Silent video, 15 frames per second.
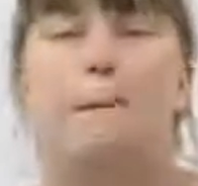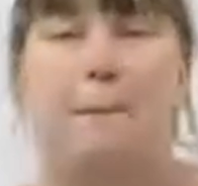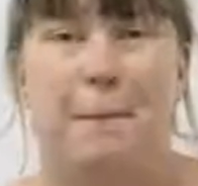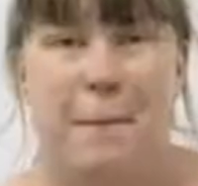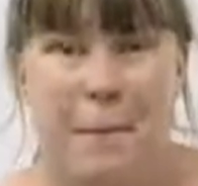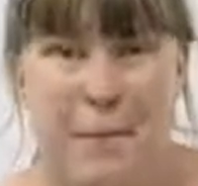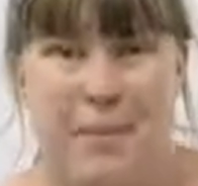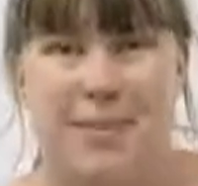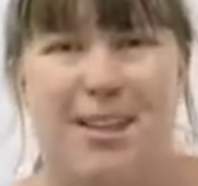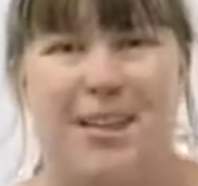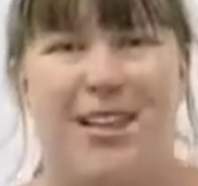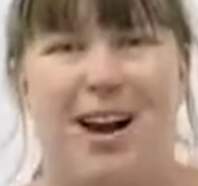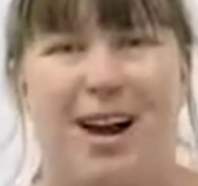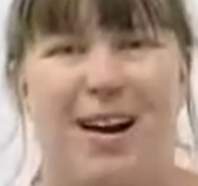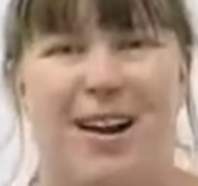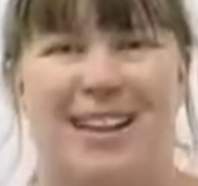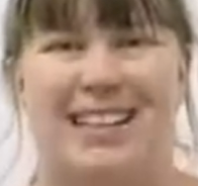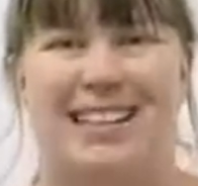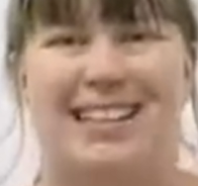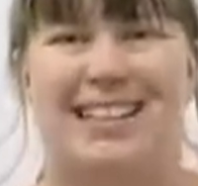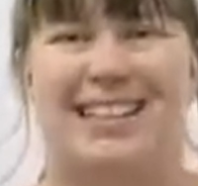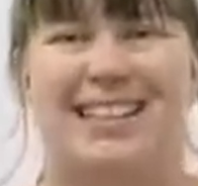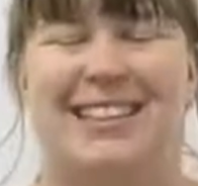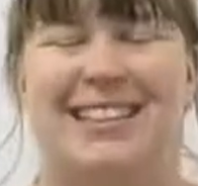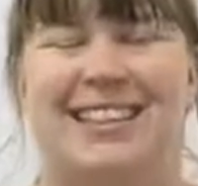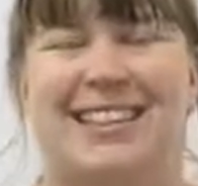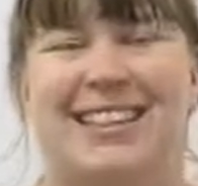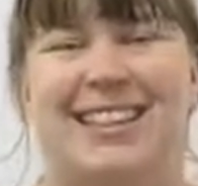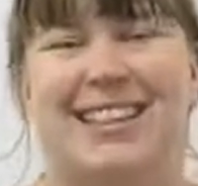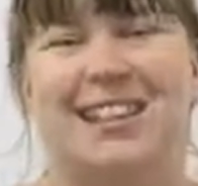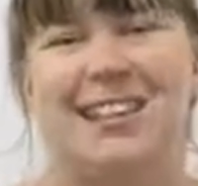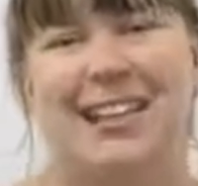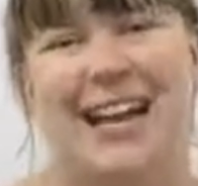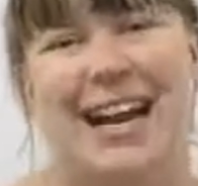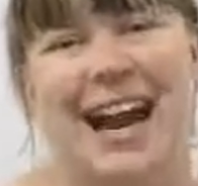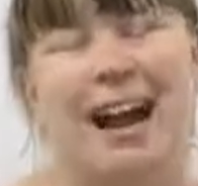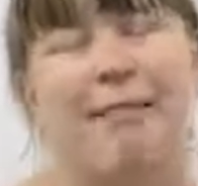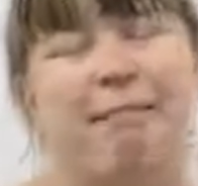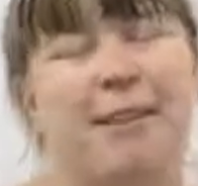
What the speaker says: the car. Okay, I